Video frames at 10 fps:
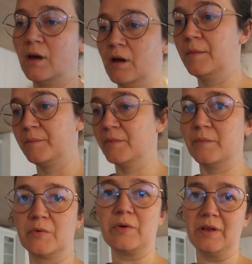
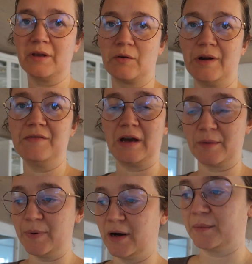um, The Graveyard
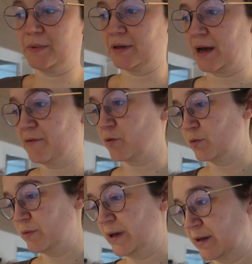Apartment. I've
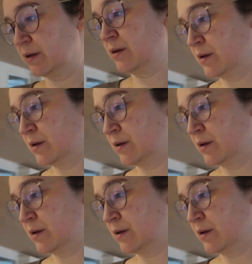only read